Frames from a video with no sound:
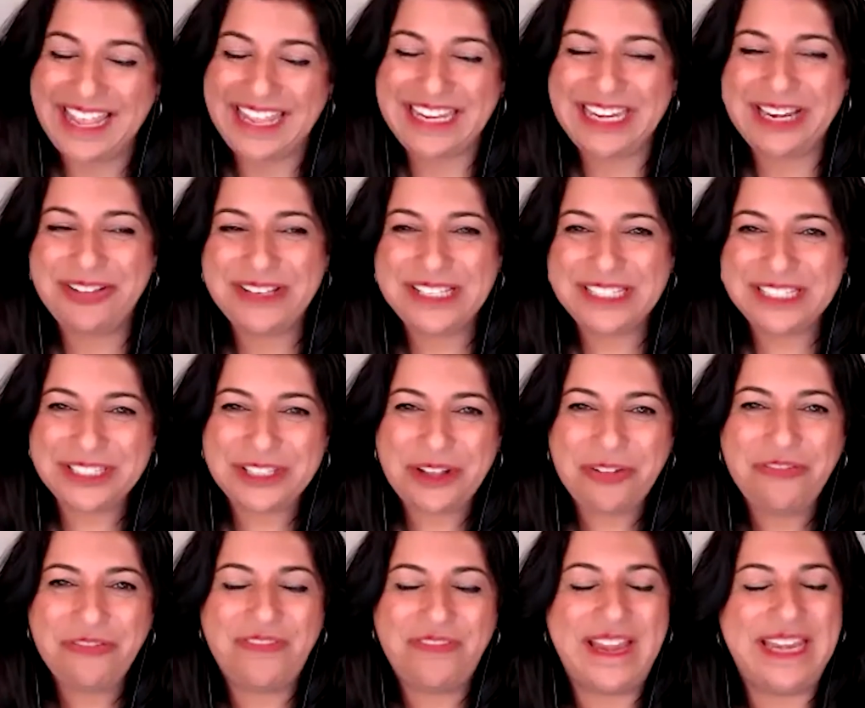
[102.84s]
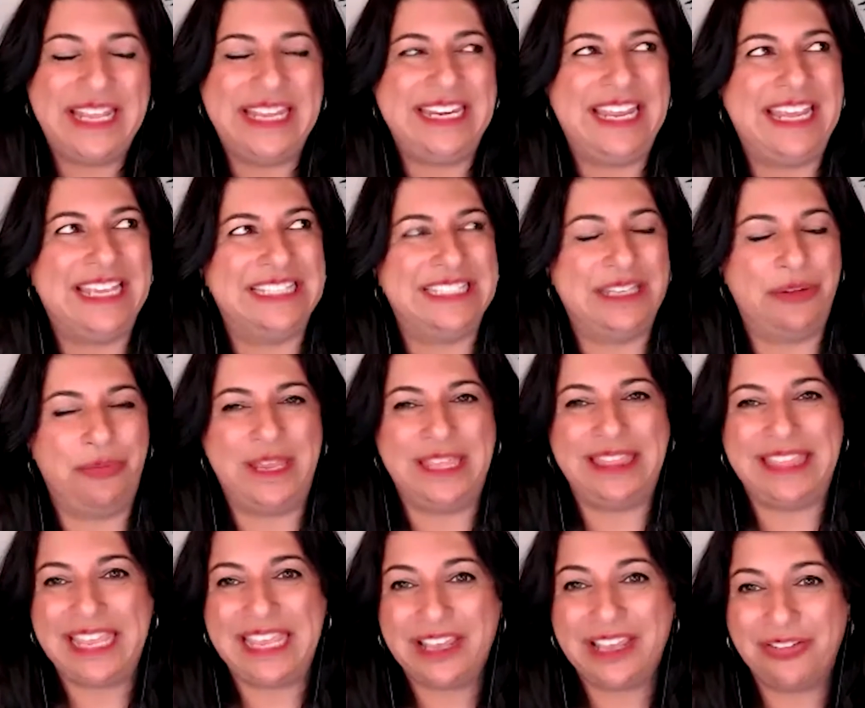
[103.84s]
You know, it's so funny, Nancy. We
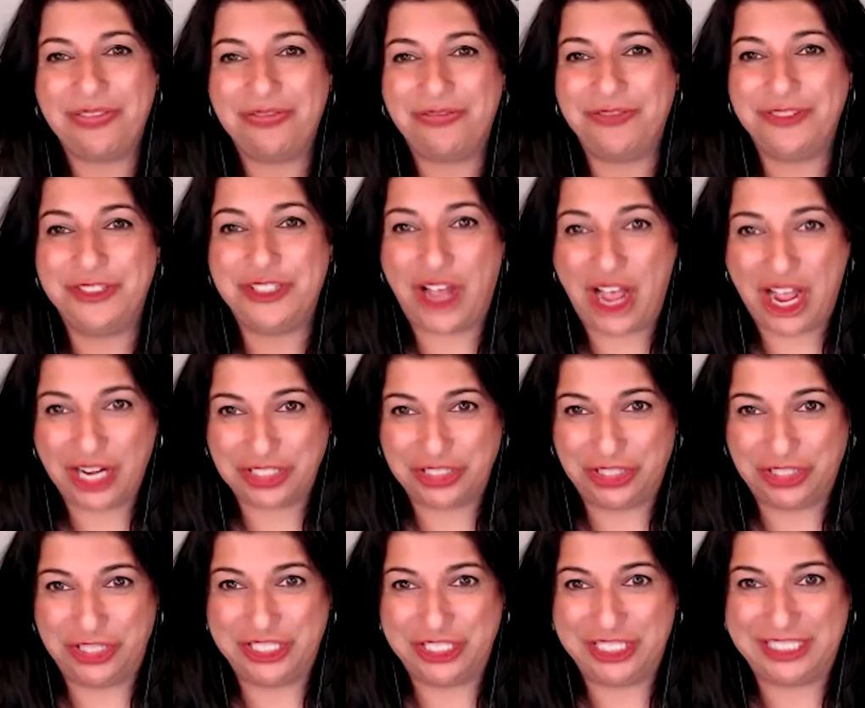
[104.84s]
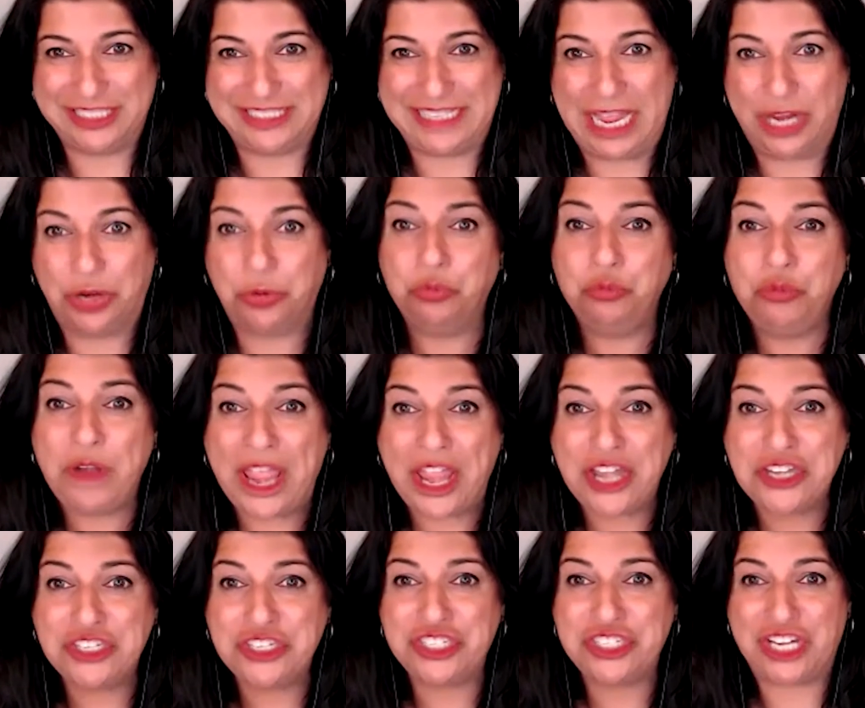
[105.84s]
think of doctors as like
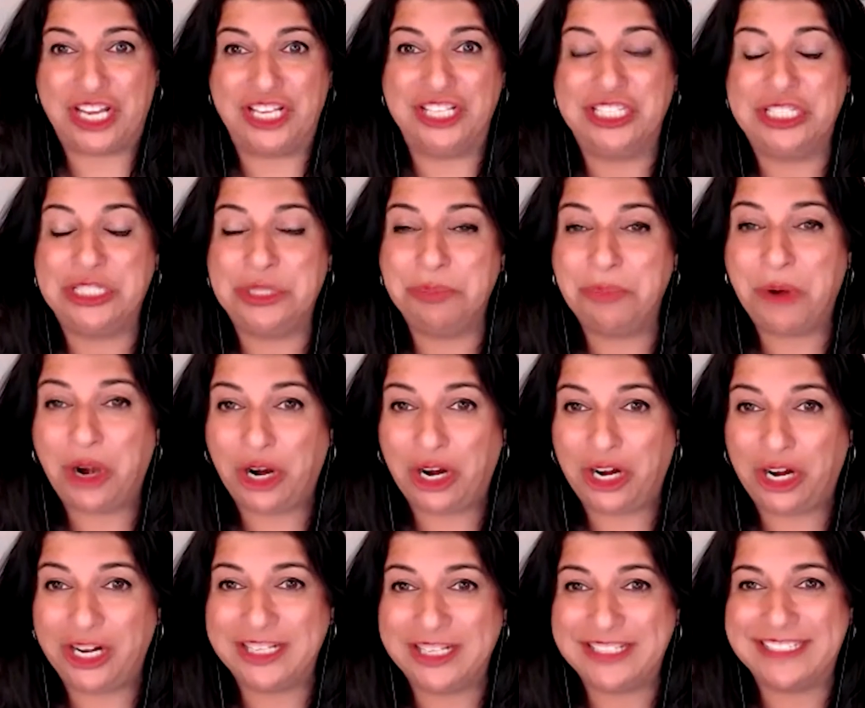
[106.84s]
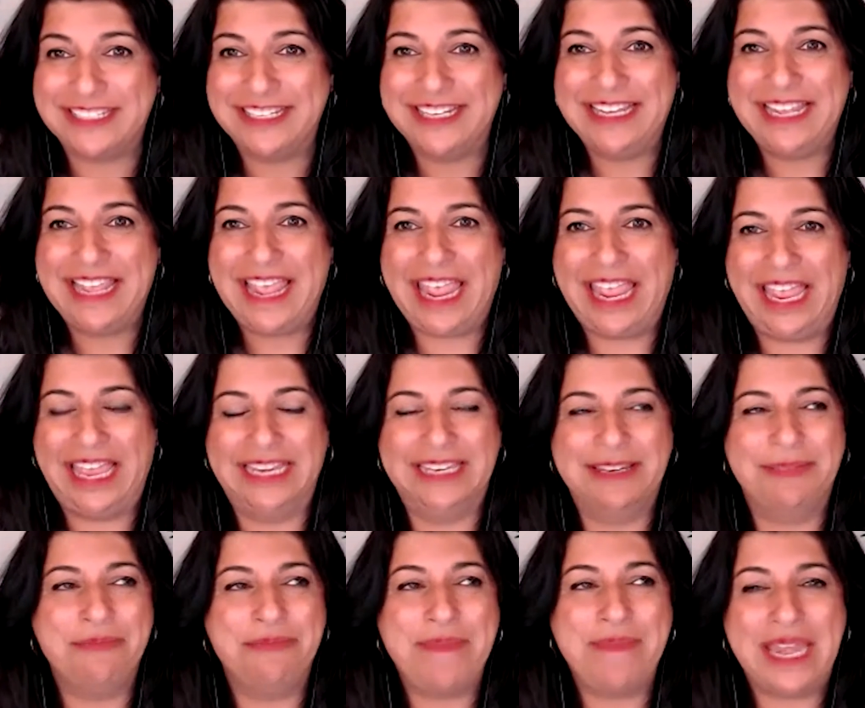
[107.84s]
rich and smart,
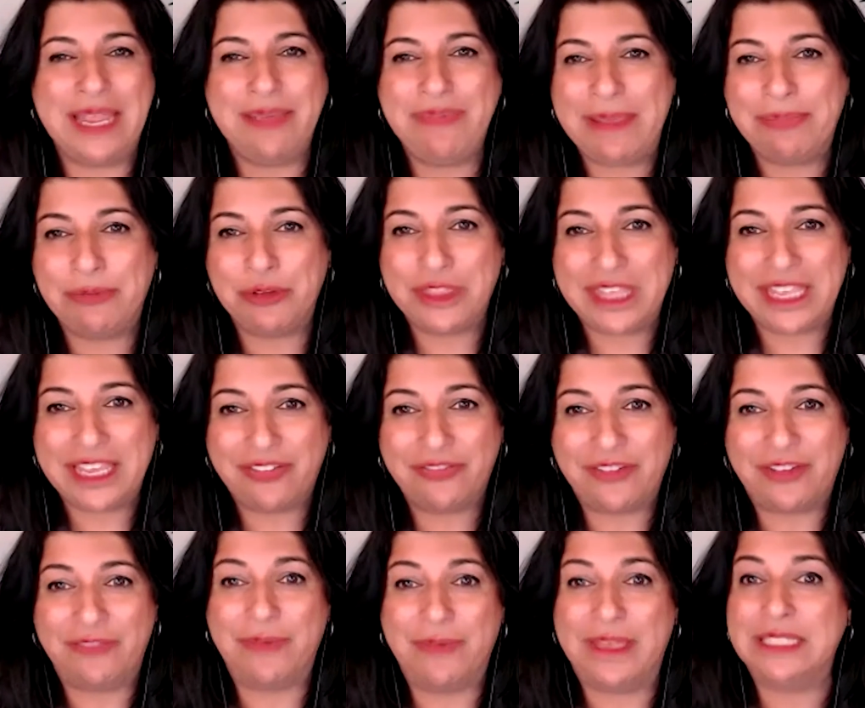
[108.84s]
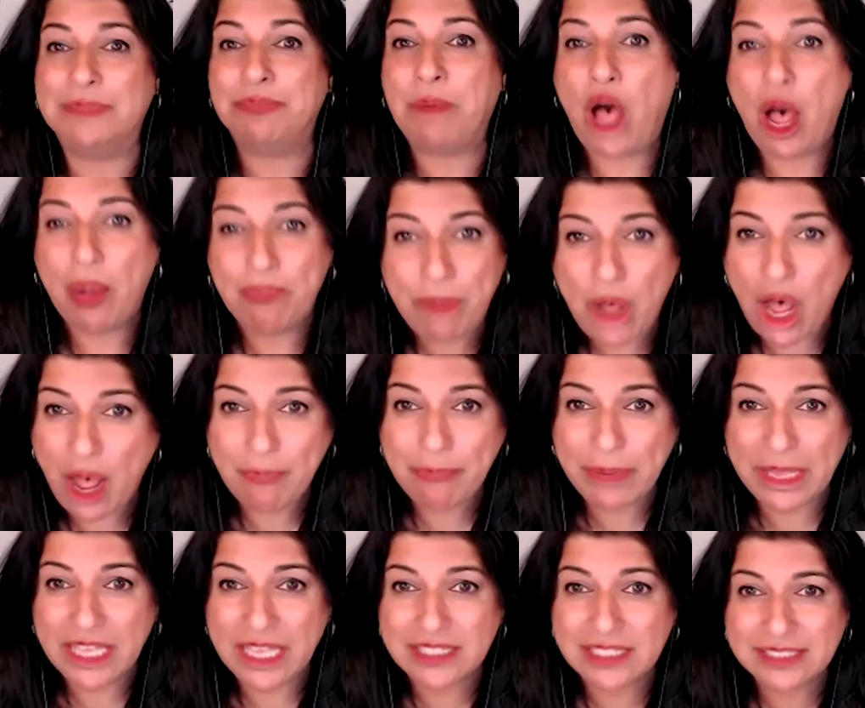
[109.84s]
and many people think of them as
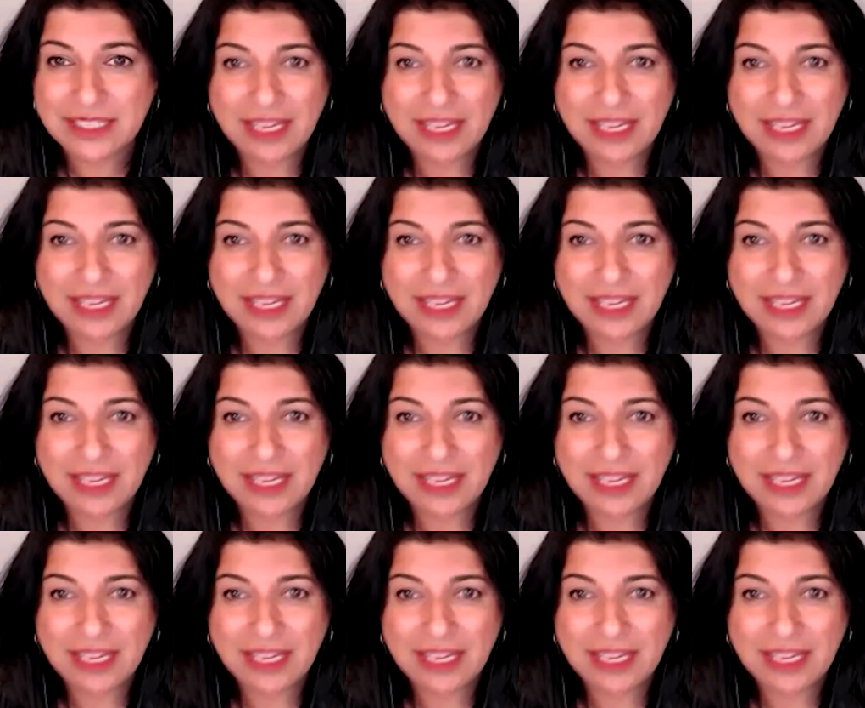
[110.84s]
pompous,